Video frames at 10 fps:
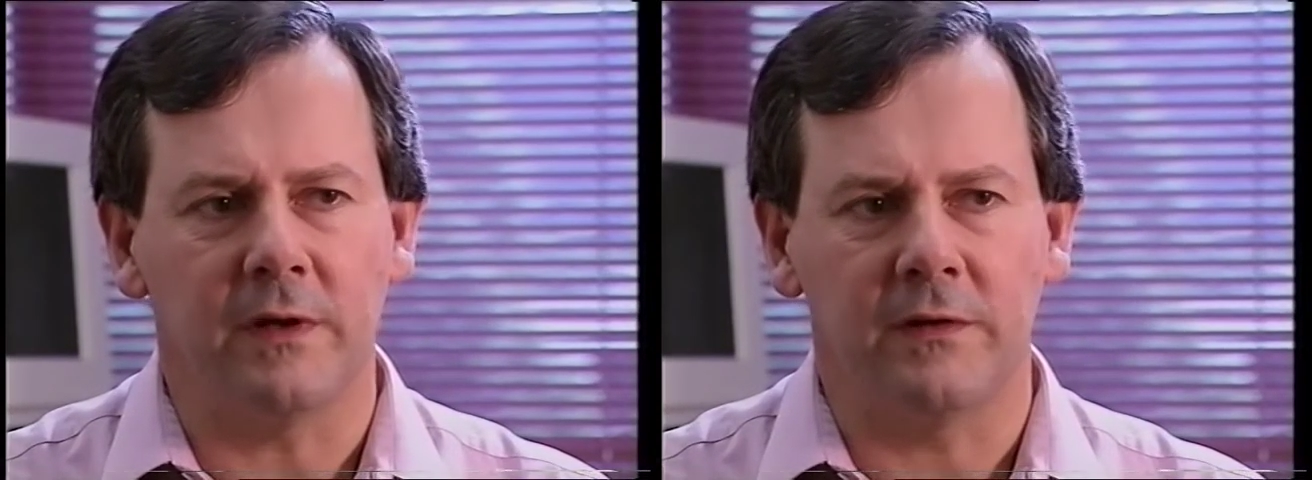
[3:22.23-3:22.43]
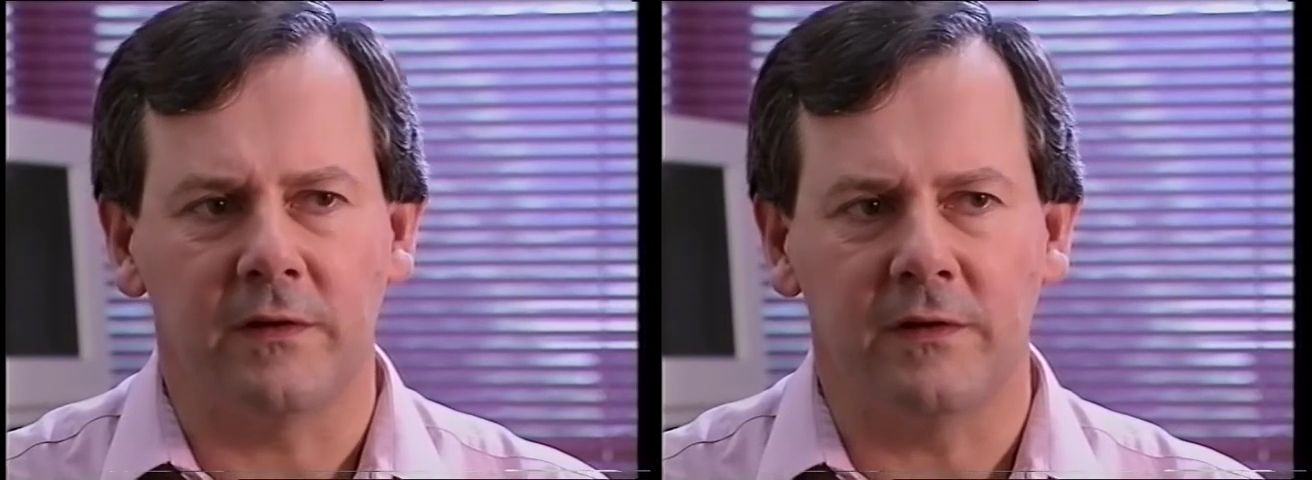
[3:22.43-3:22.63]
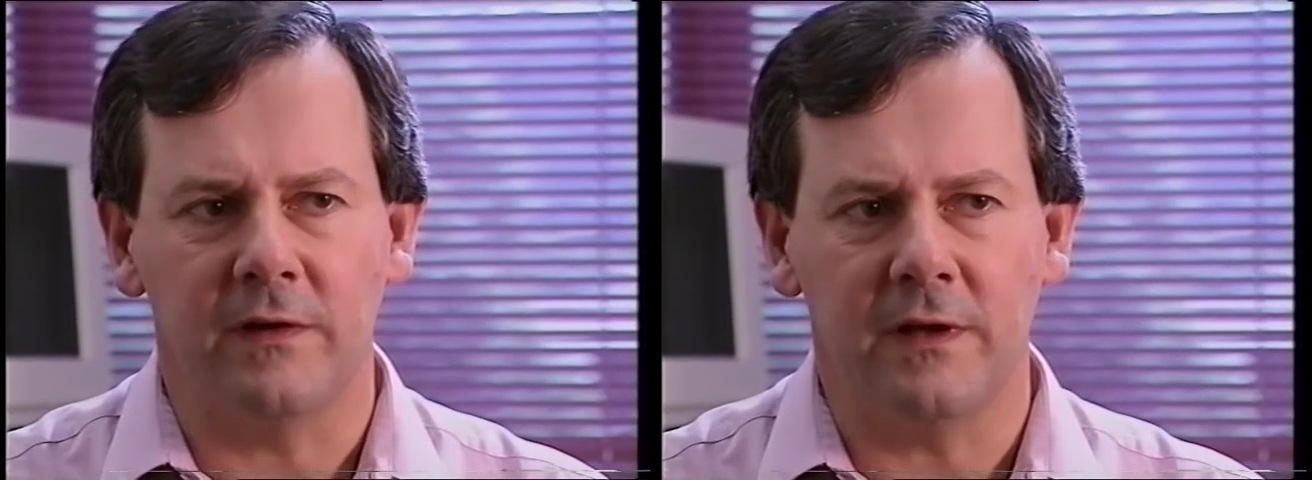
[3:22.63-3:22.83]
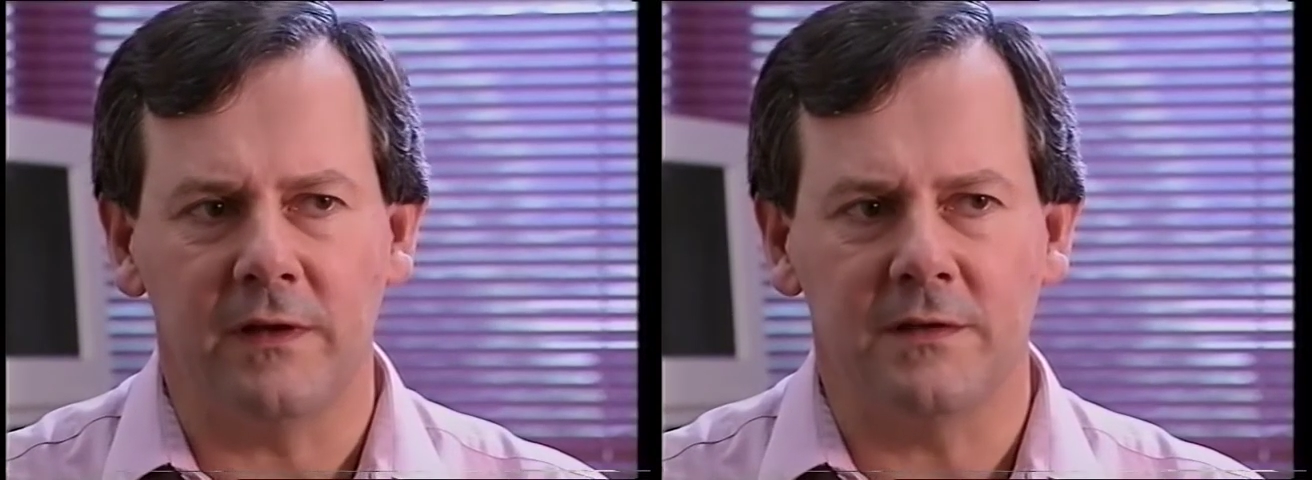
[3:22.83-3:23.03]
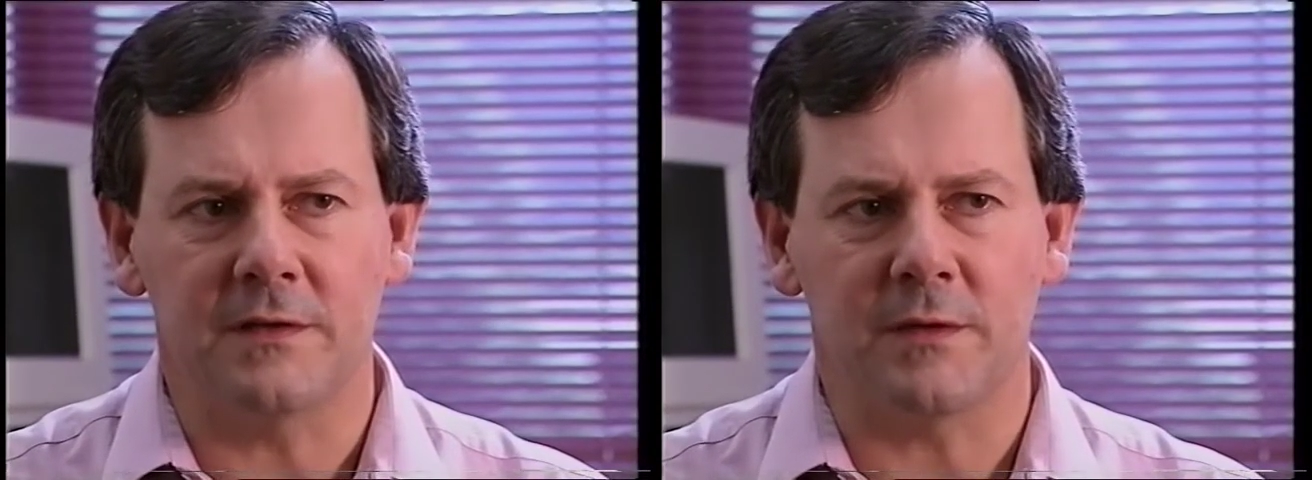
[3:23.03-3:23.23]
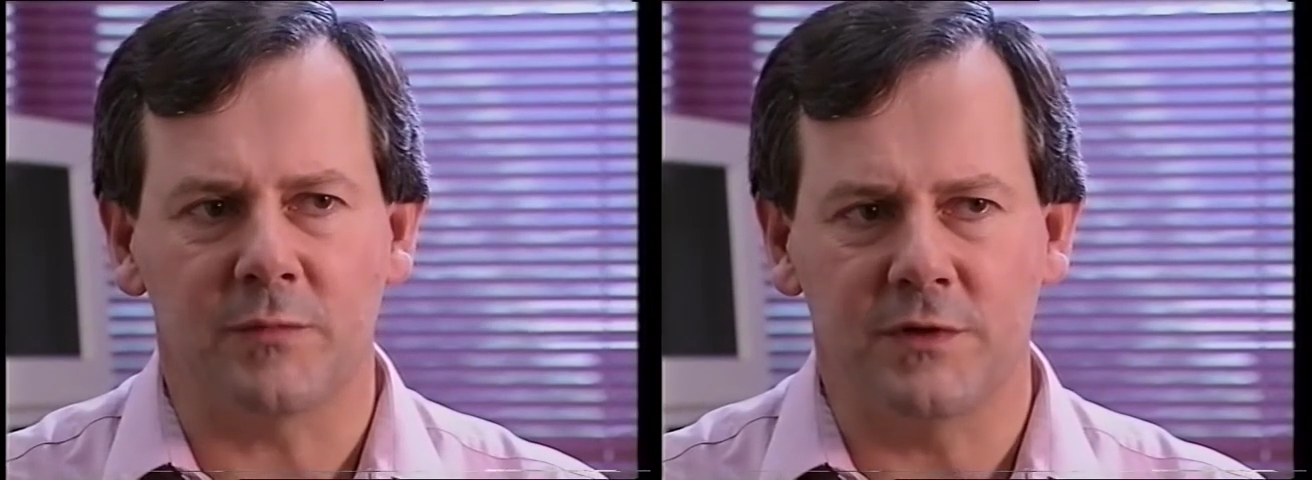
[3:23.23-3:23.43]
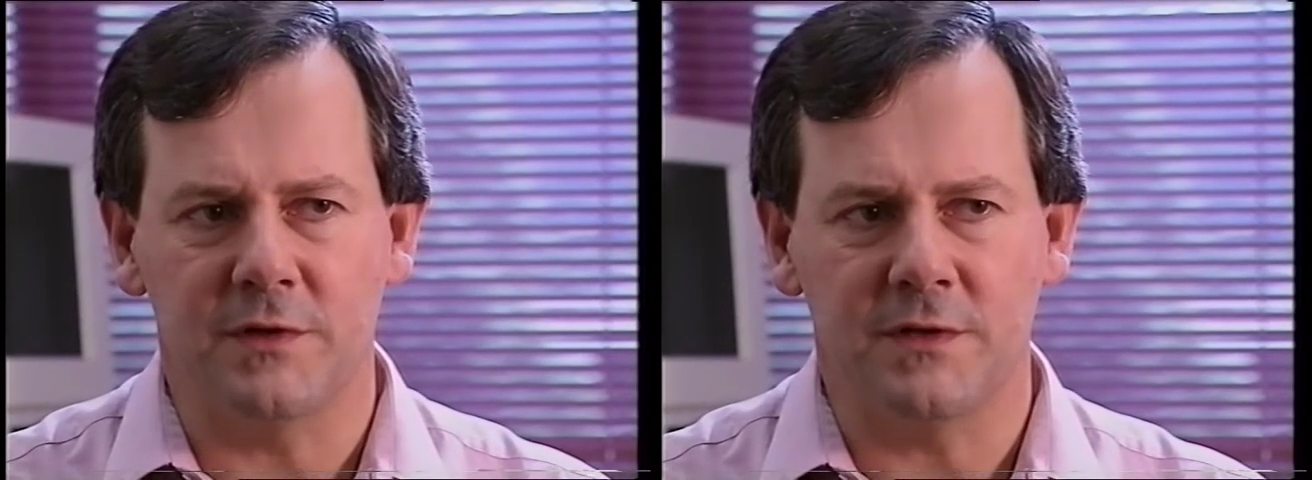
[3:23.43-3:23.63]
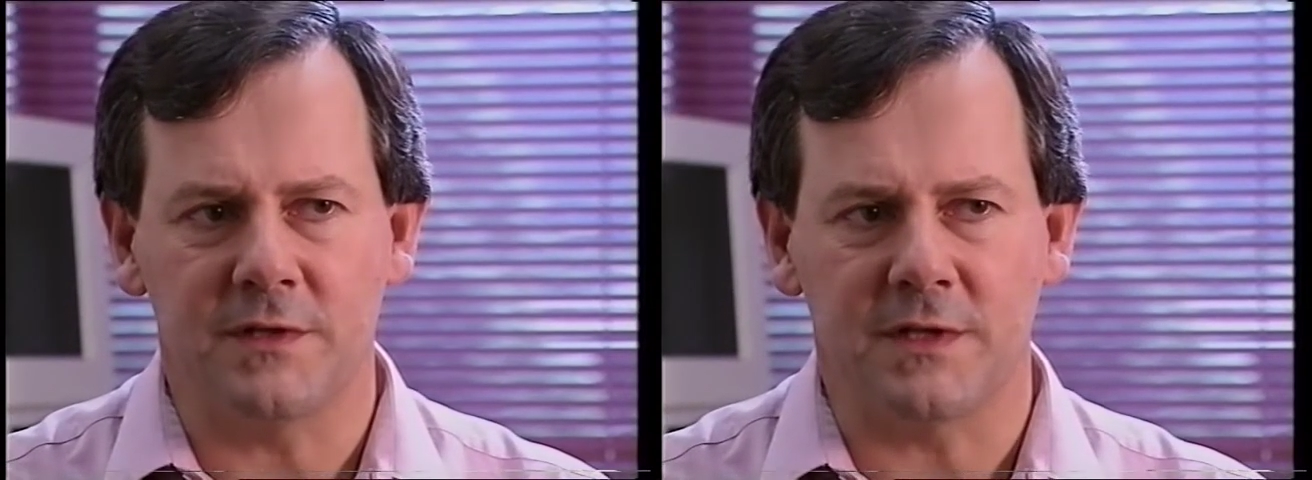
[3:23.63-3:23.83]
it
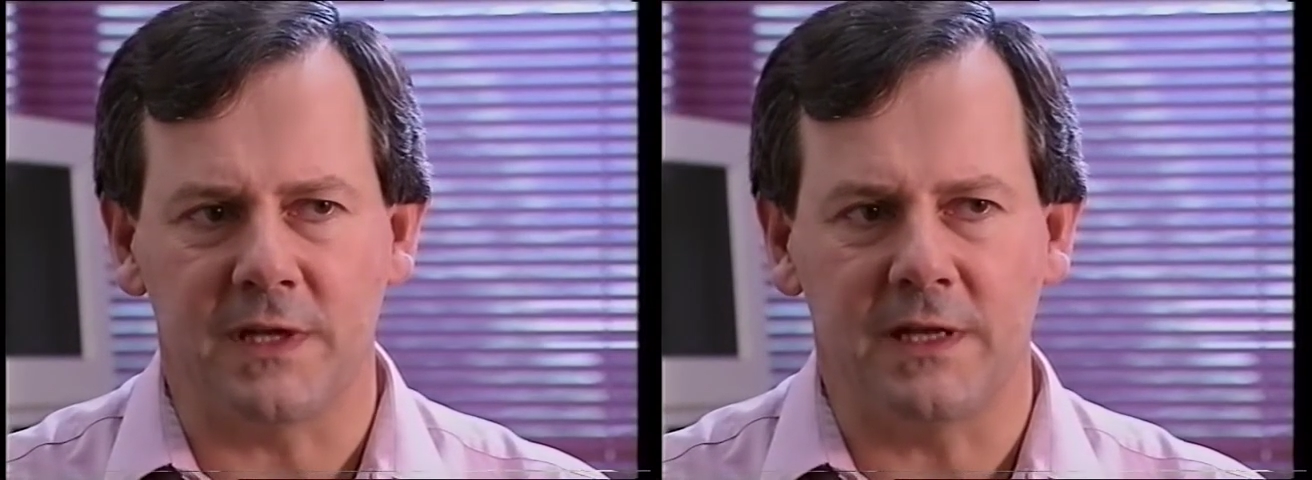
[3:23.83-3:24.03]
produces an